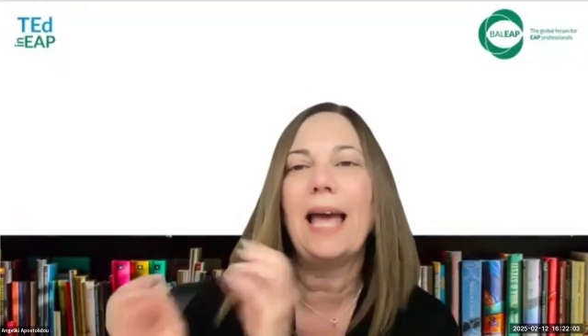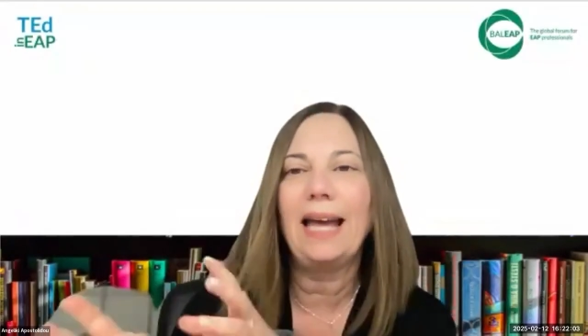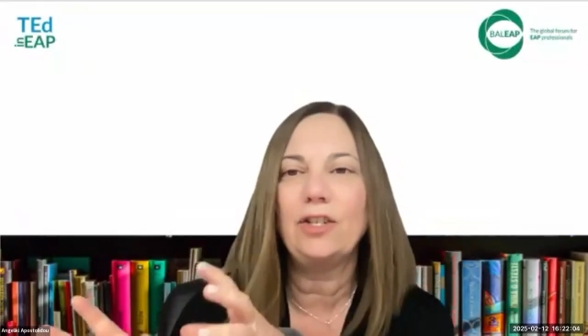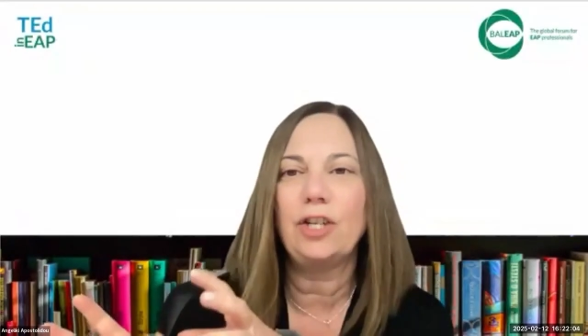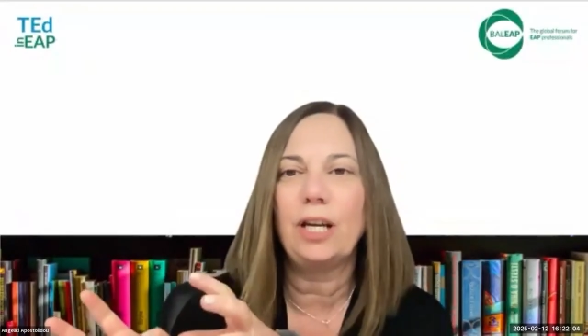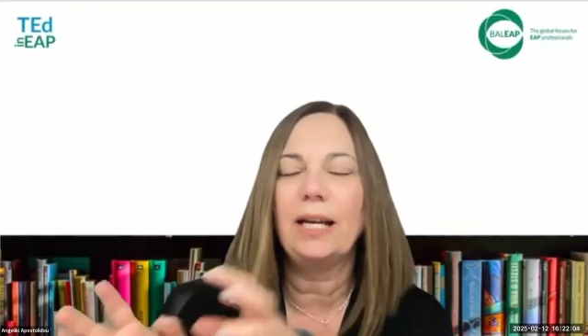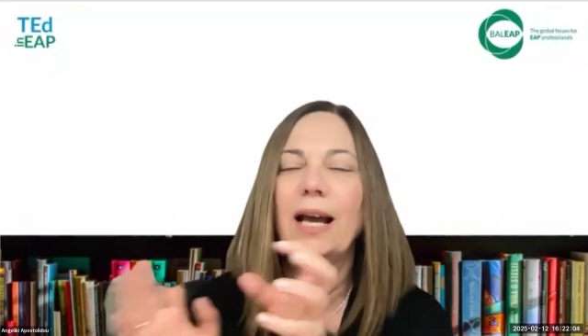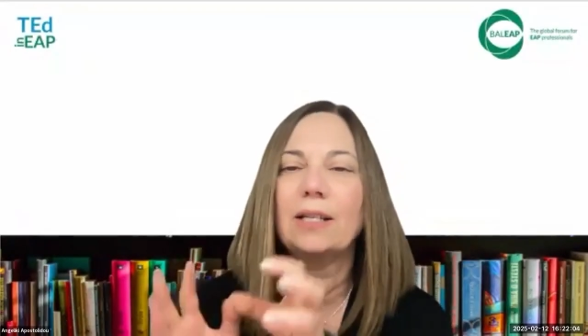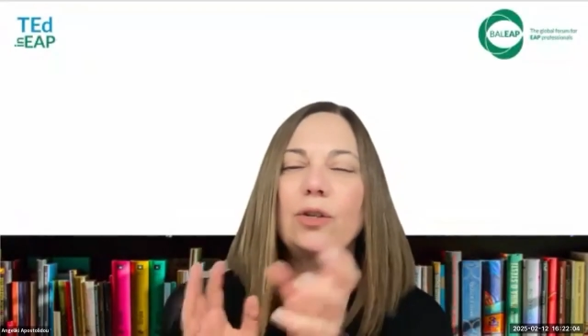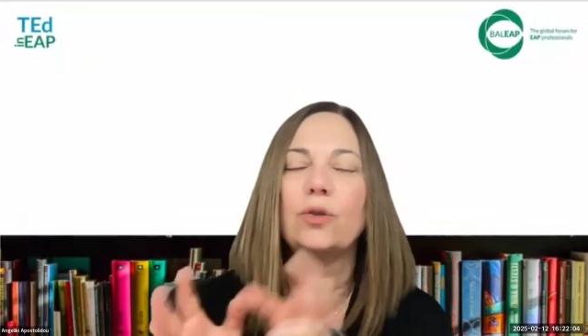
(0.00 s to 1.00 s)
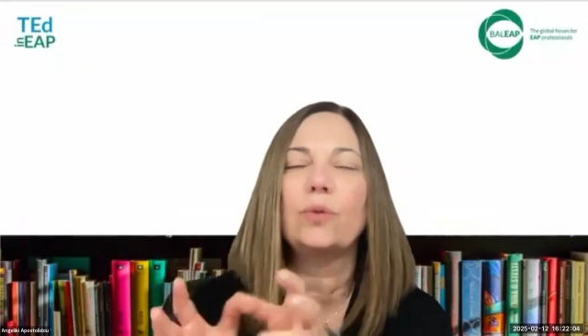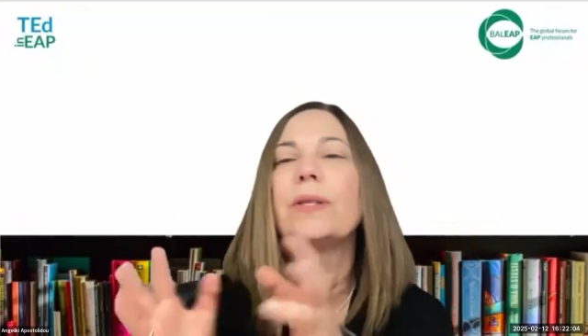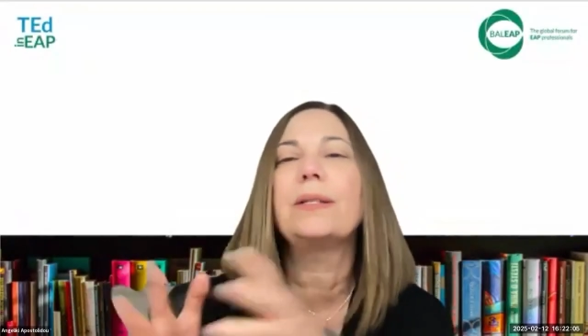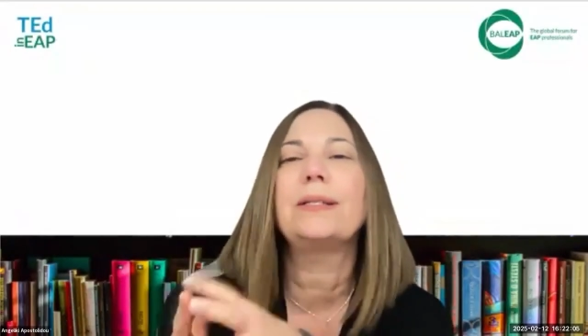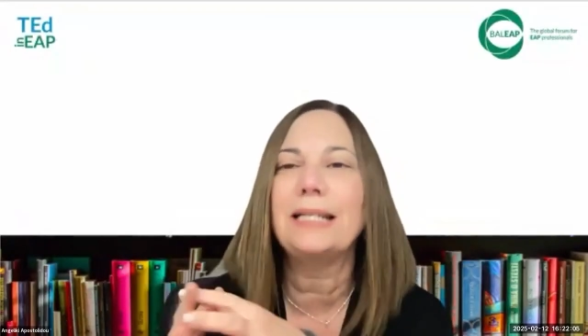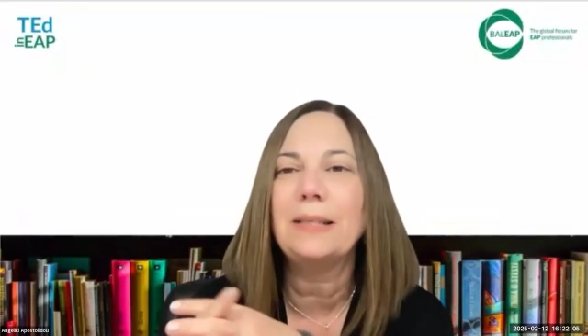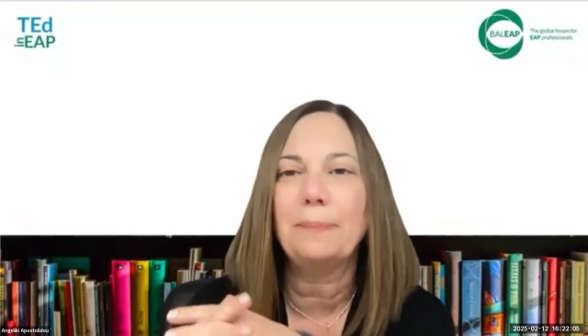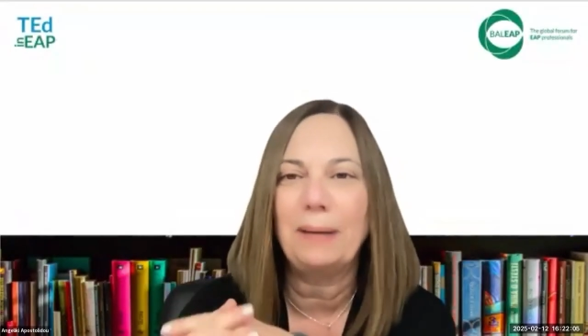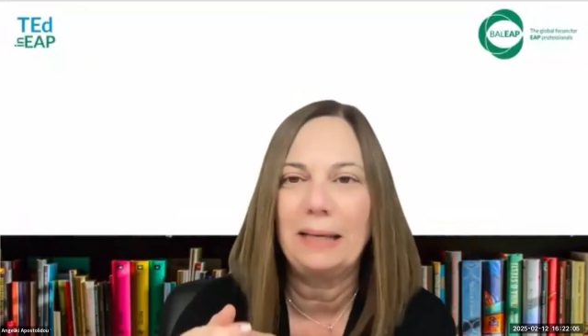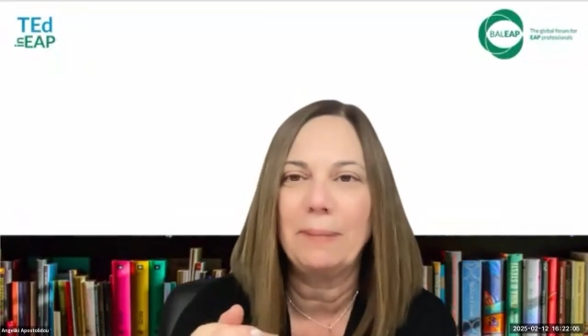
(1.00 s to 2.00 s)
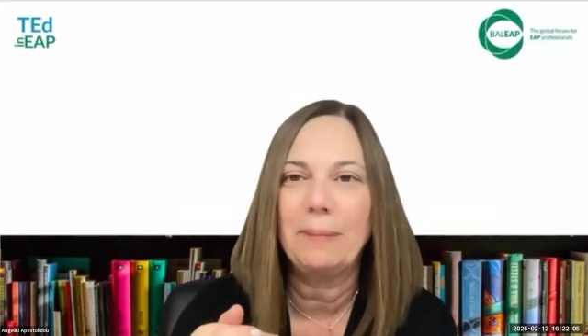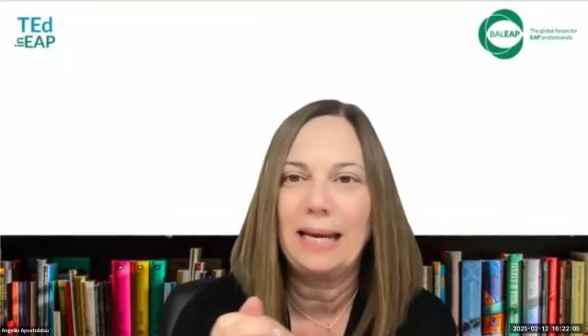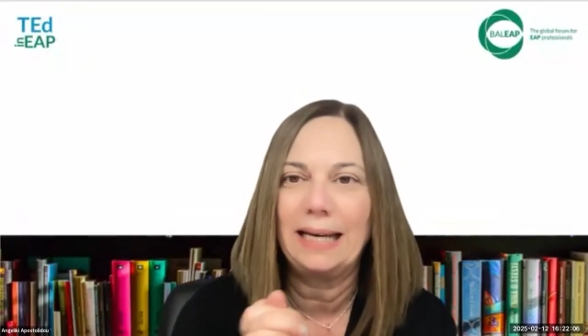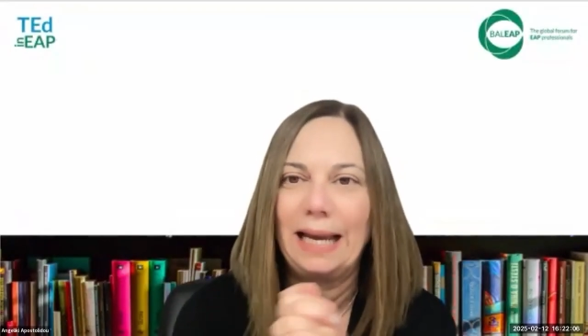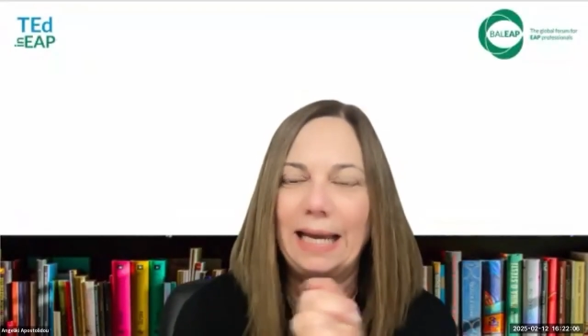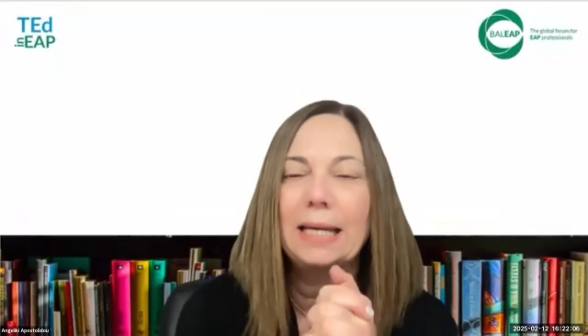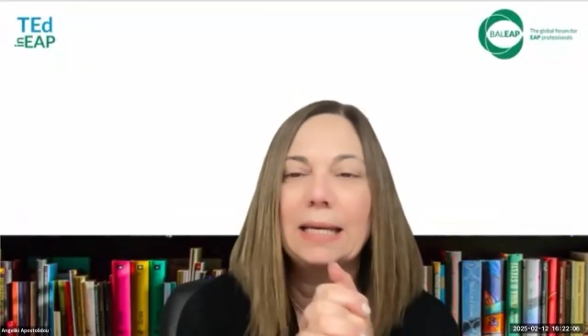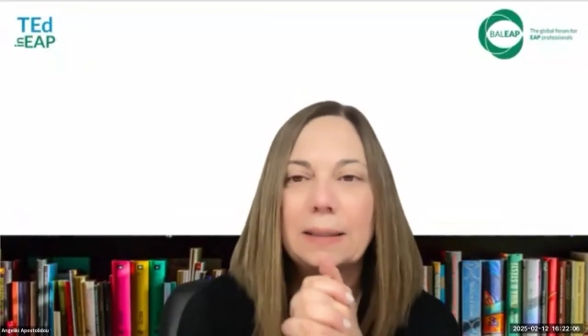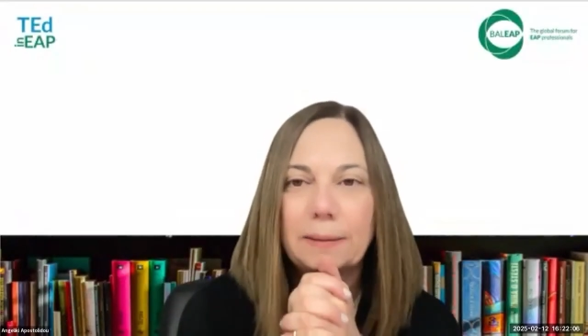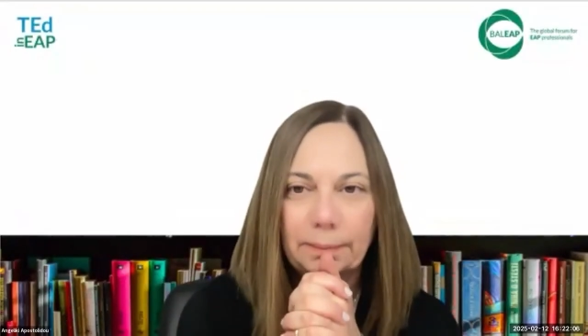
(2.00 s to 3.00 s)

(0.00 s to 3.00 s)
and hedging has to do with the discipline mainly.